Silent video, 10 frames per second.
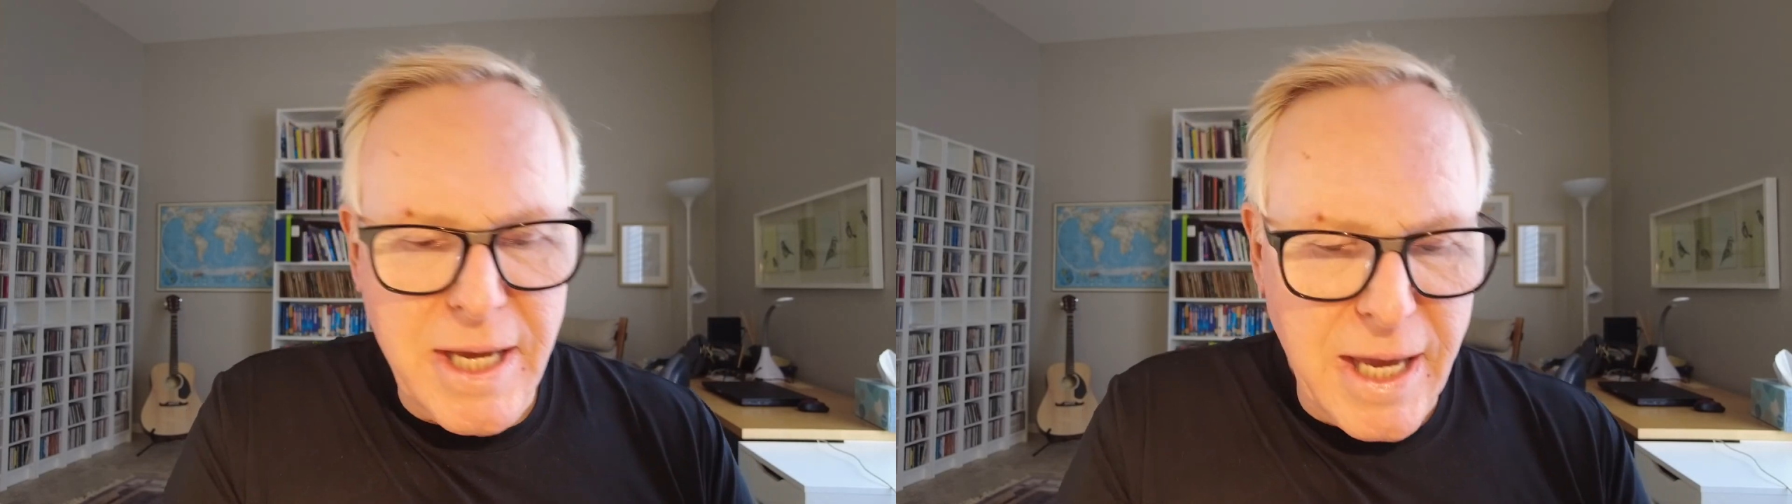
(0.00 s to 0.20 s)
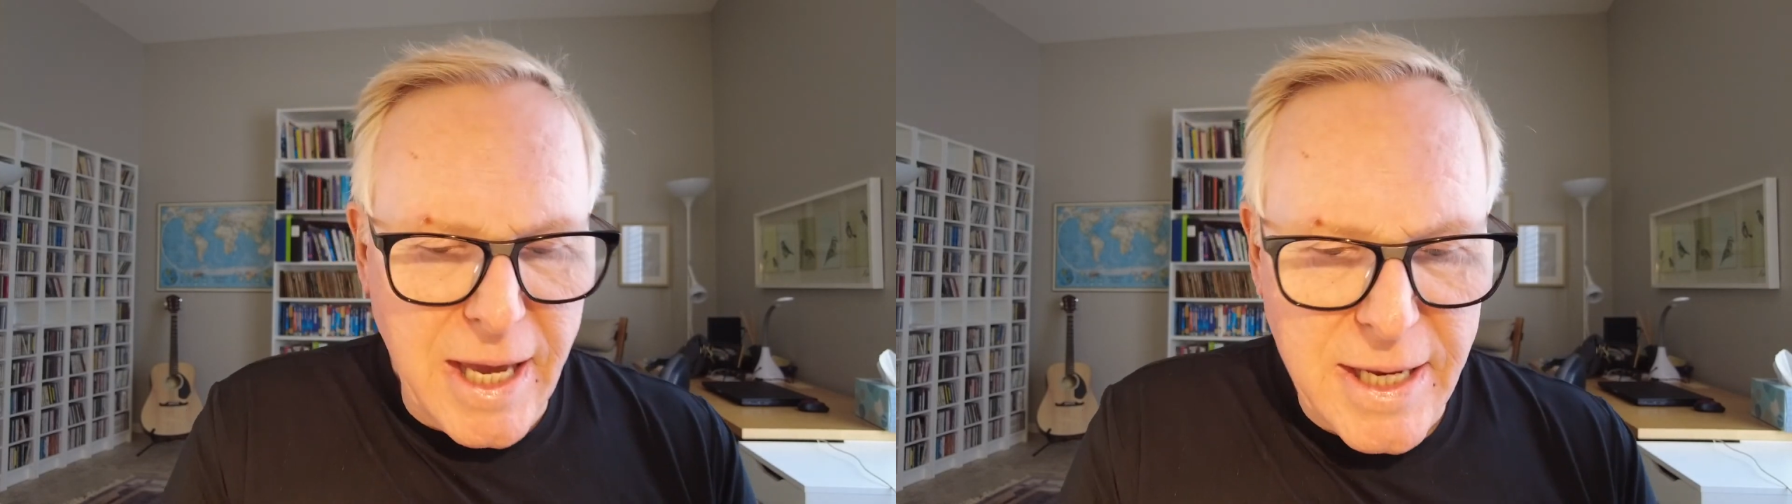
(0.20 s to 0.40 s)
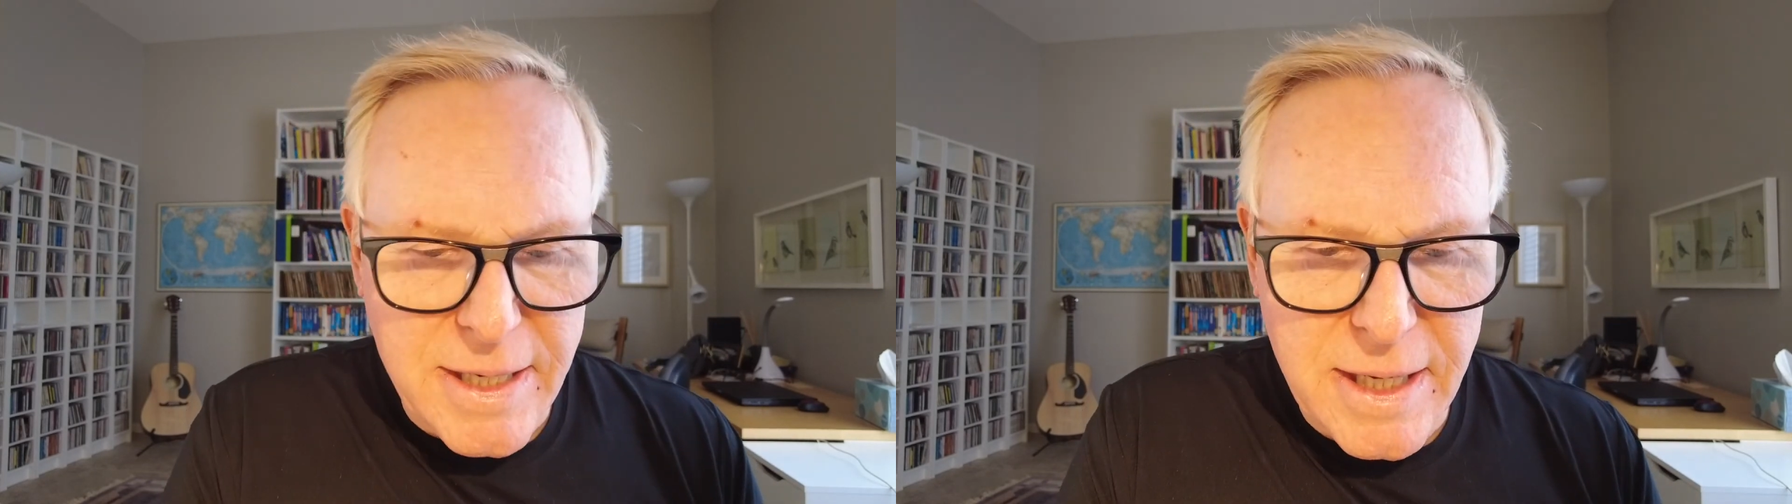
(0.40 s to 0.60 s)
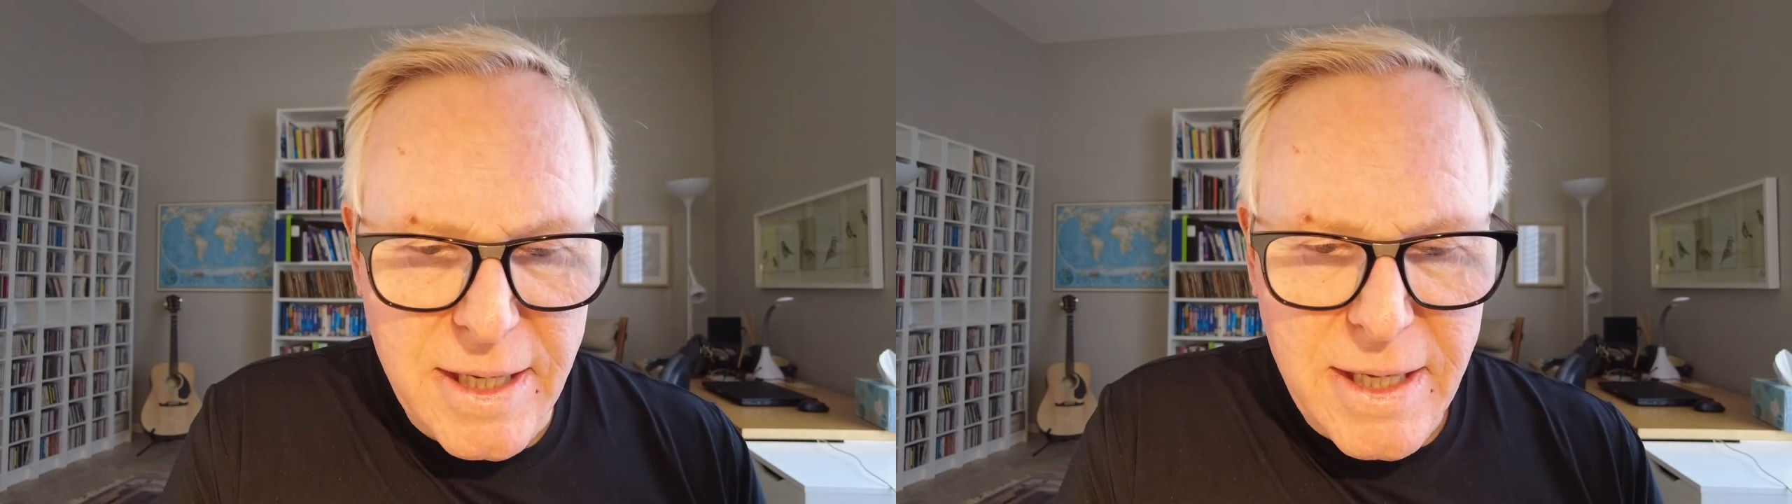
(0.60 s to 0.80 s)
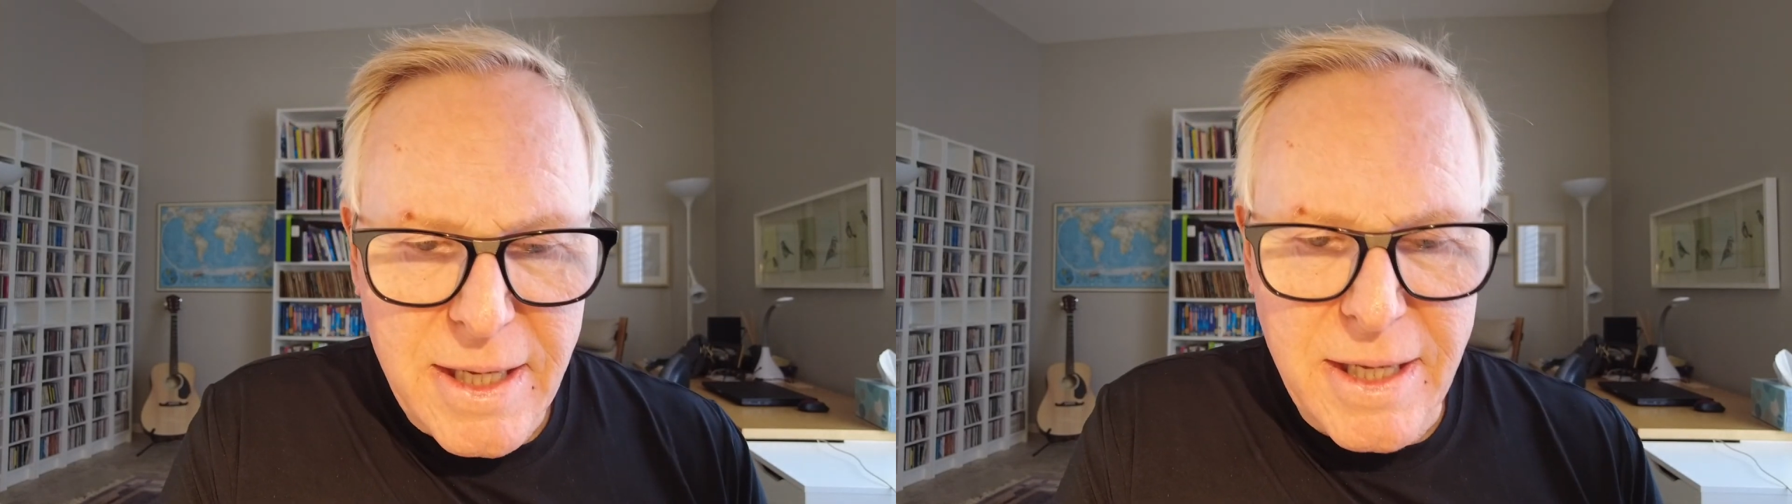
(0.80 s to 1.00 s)
and
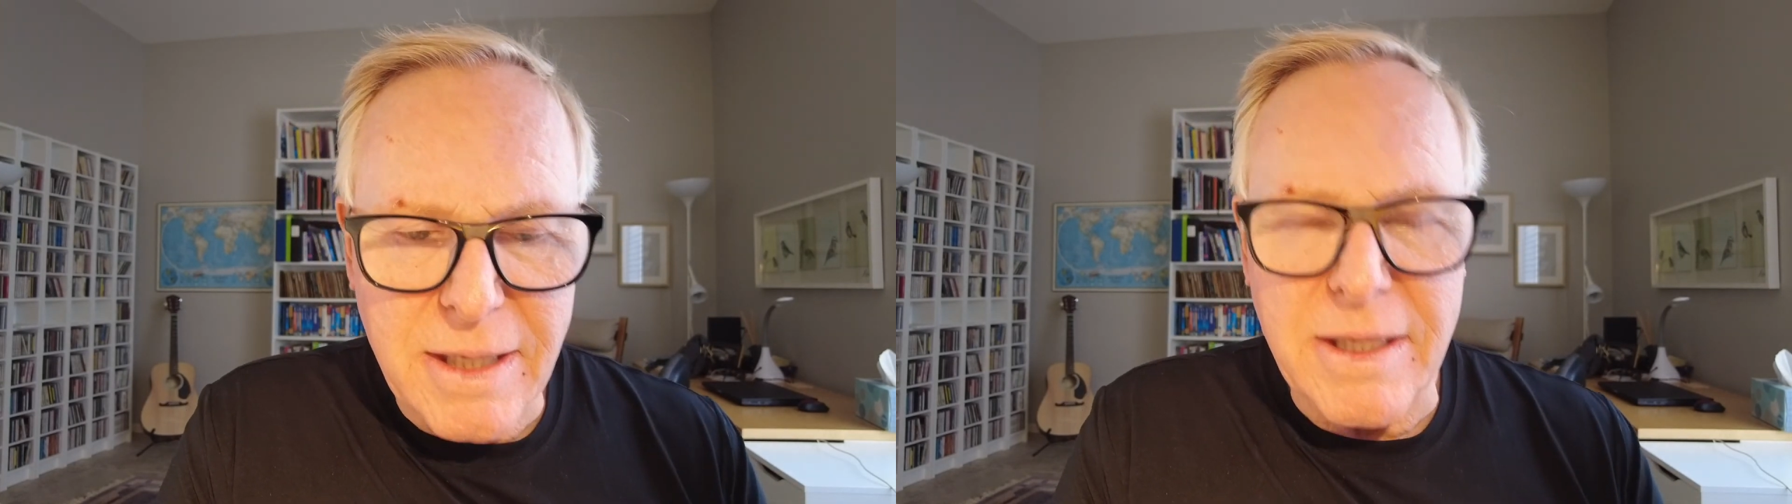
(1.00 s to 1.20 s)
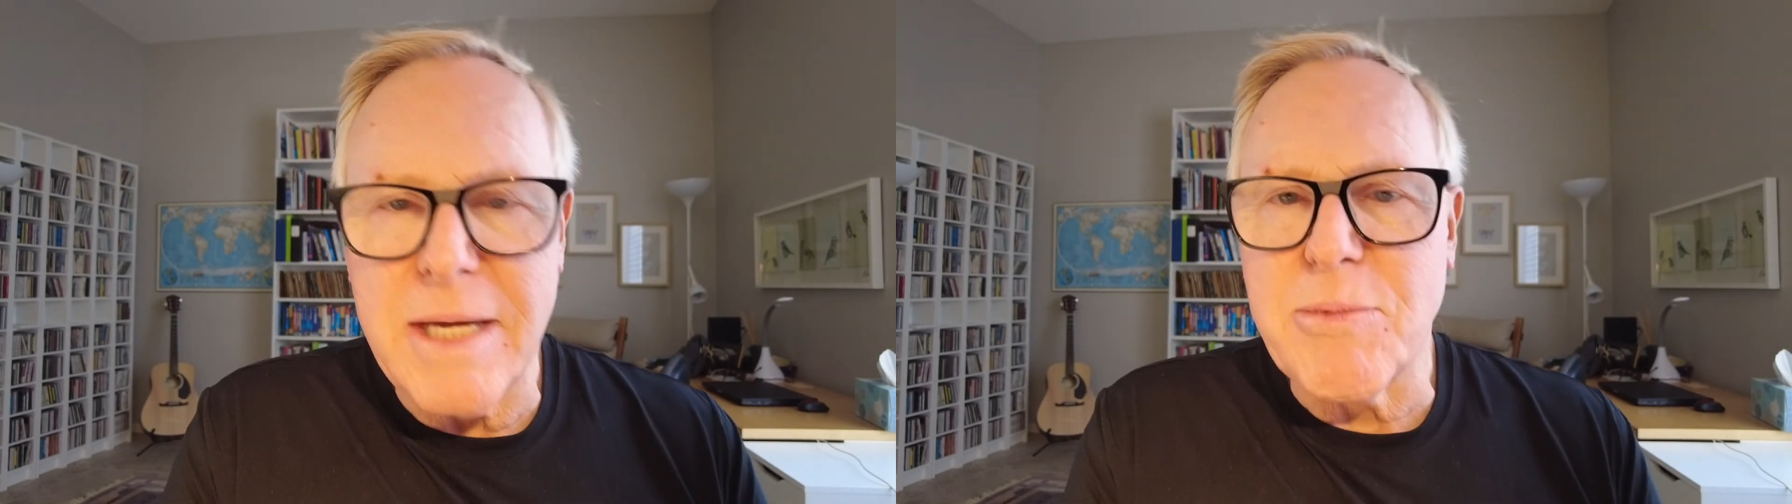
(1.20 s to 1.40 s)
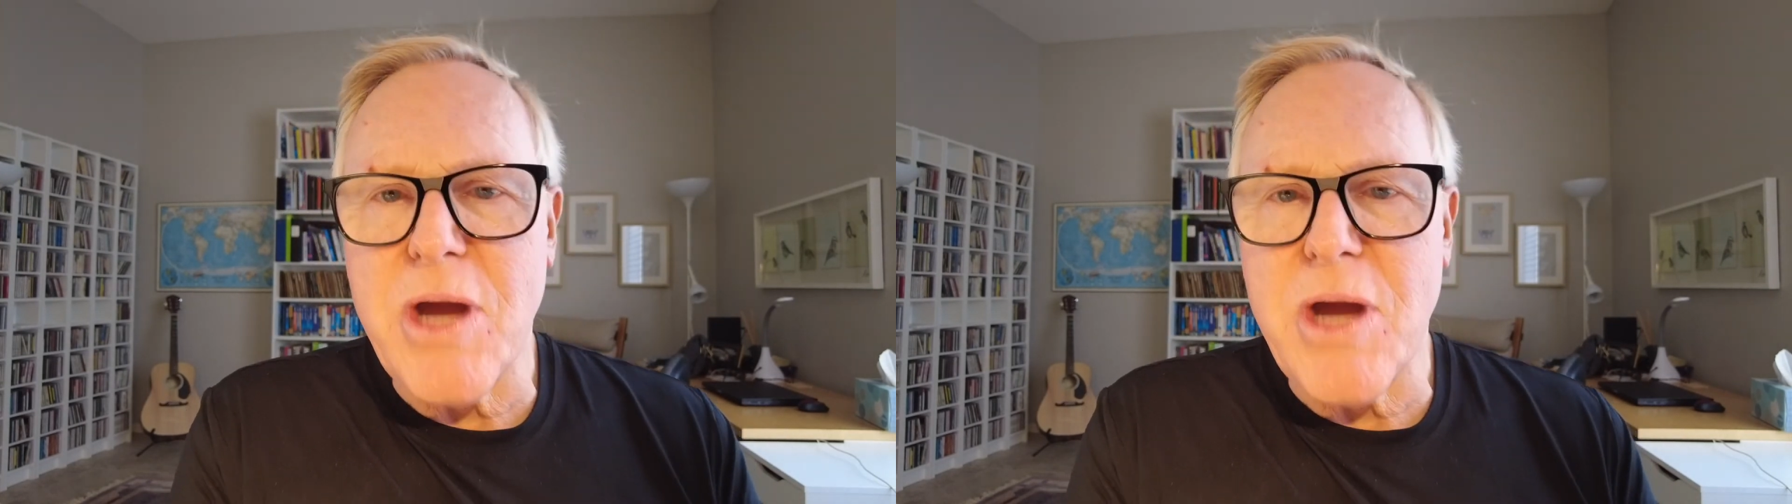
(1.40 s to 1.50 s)
it'll keep